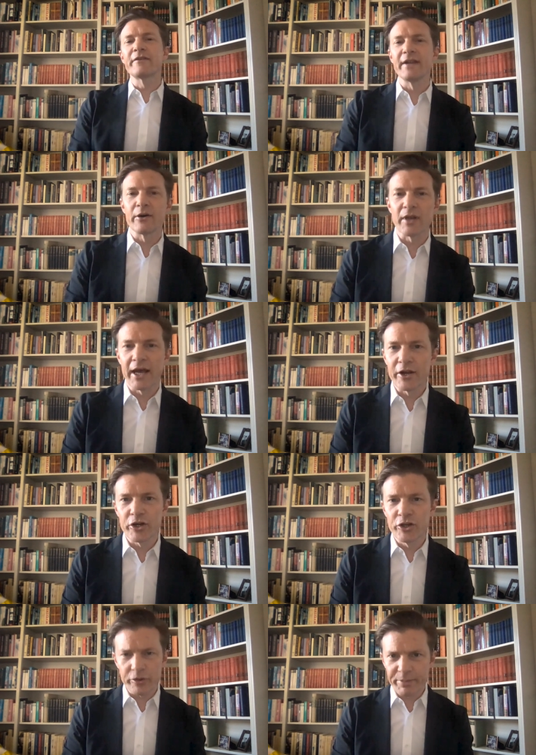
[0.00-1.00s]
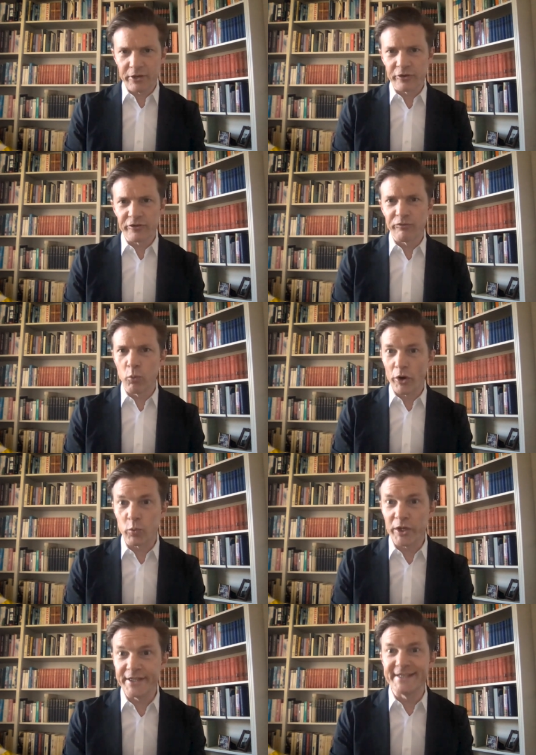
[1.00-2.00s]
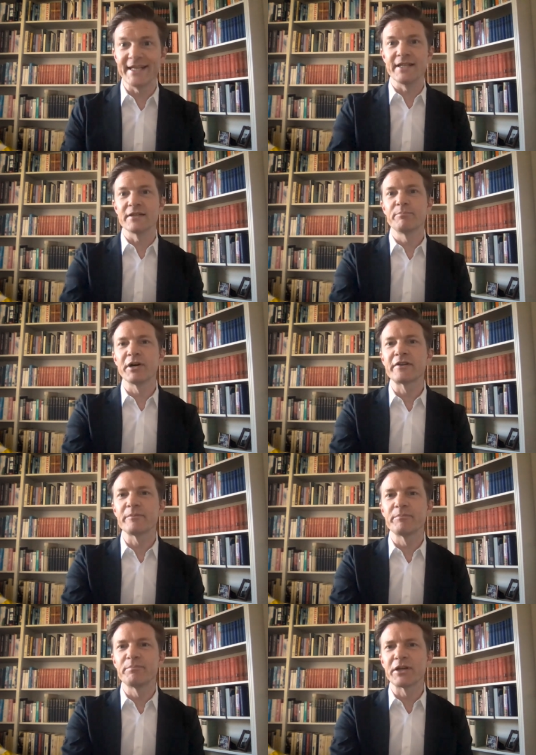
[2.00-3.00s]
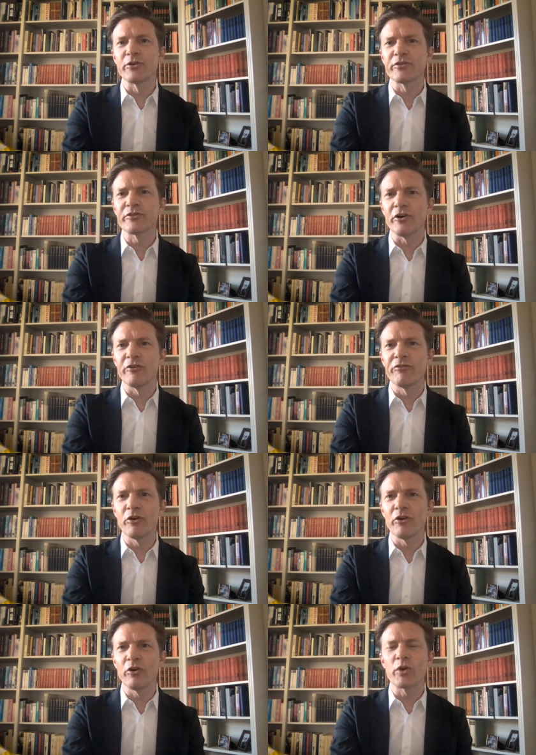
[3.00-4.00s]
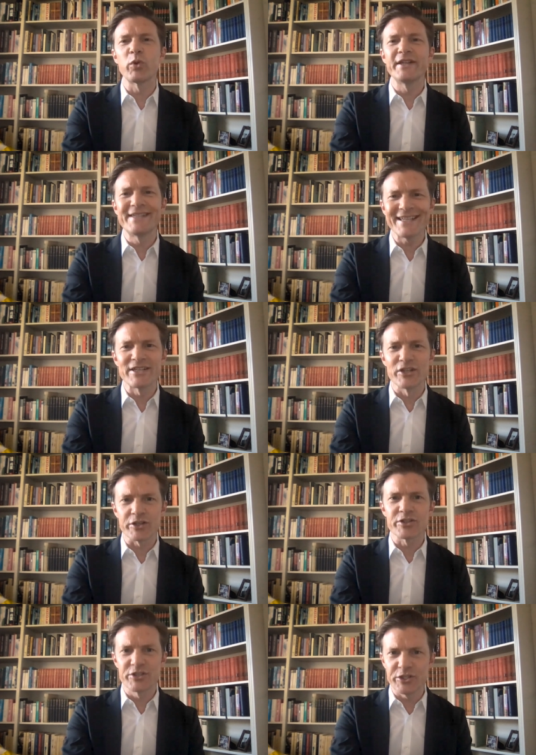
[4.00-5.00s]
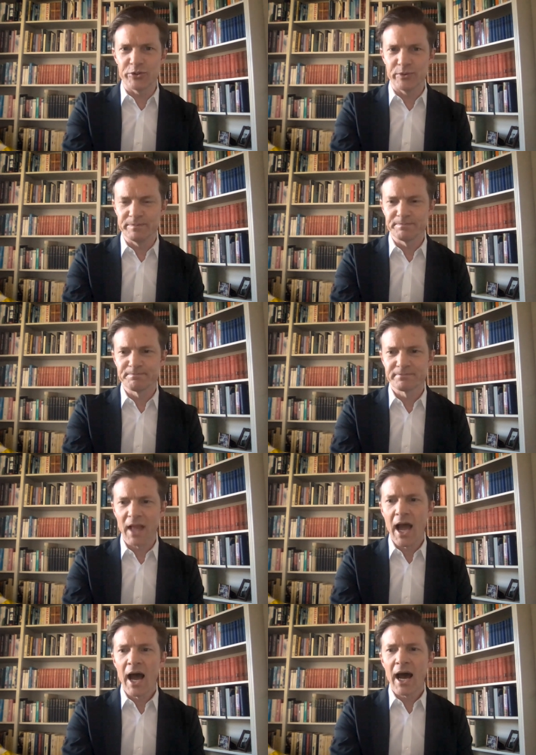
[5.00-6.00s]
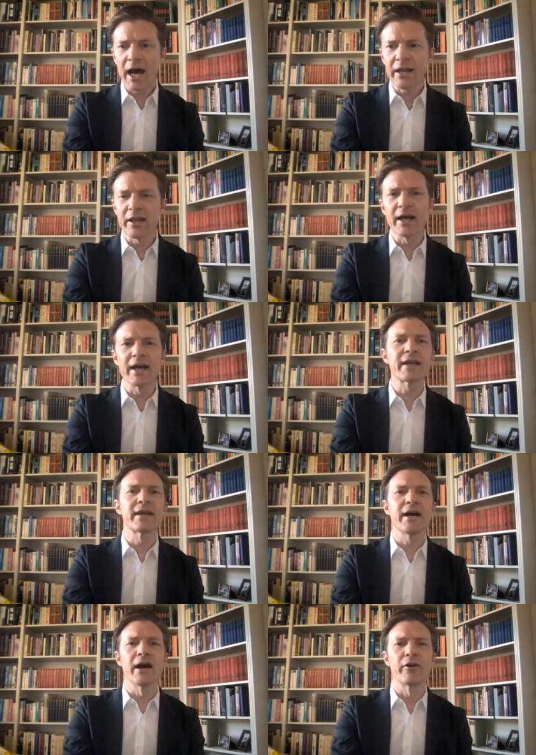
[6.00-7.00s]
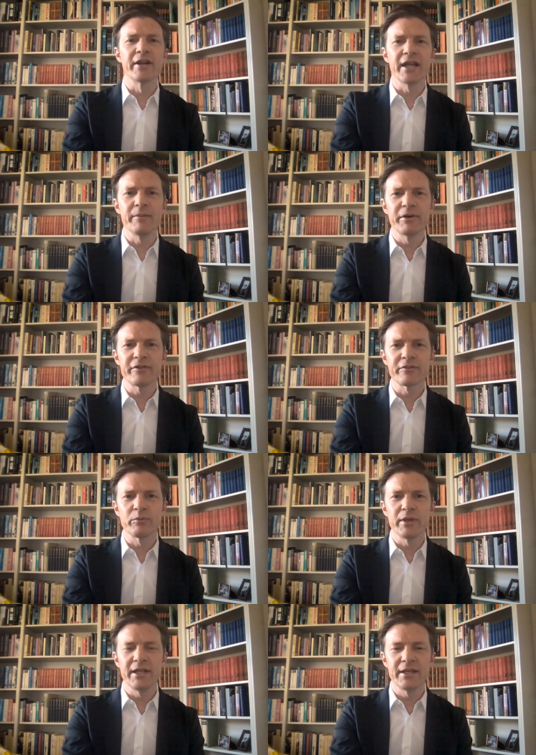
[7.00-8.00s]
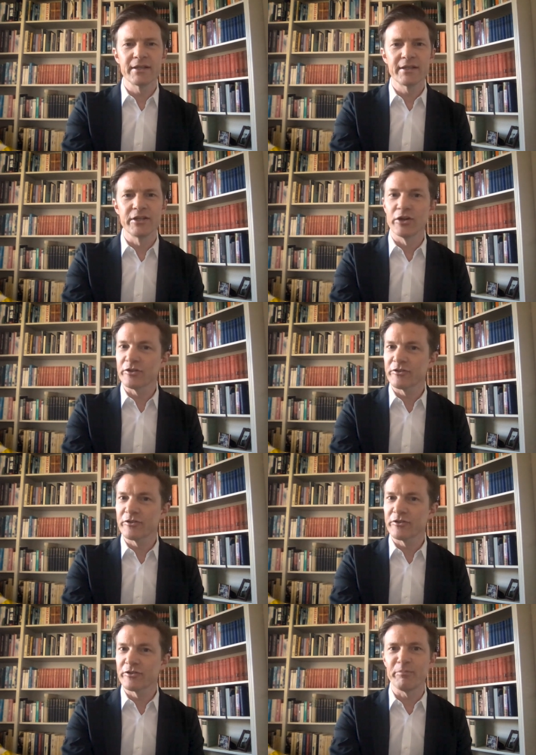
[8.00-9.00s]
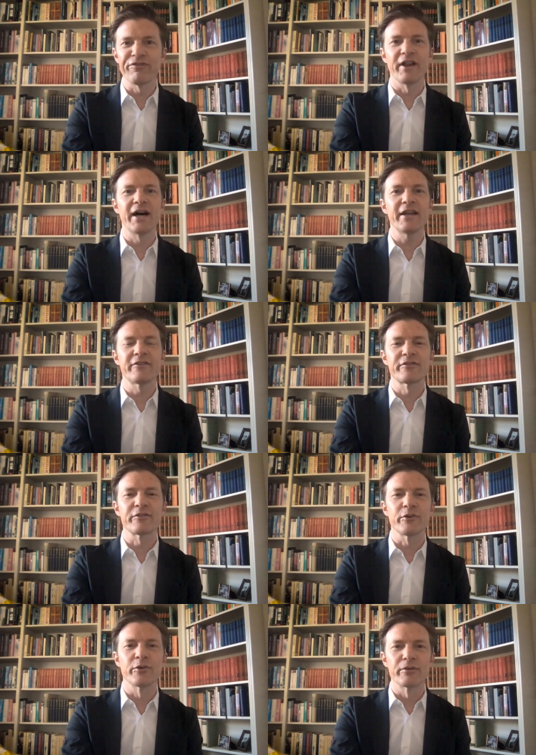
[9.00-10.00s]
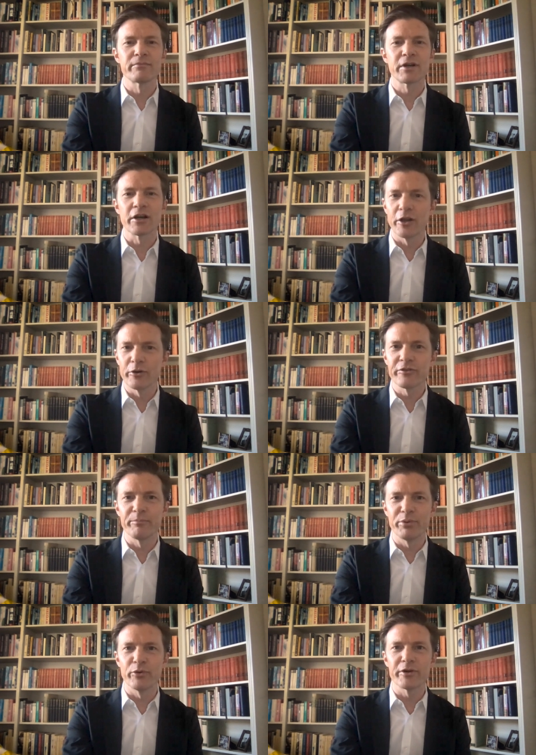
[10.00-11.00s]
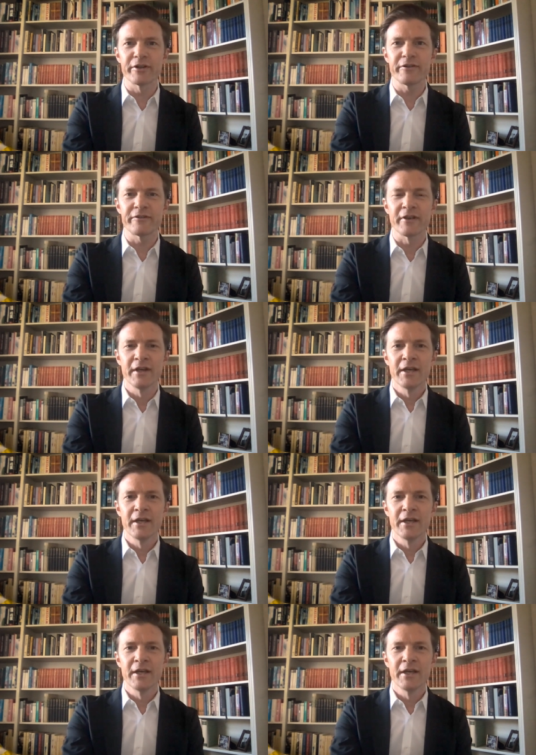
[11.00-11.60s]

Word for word: is an outlier not because of what we did, but because of what we did not do. Unlike our neighbors, we did not stop flights or close borders.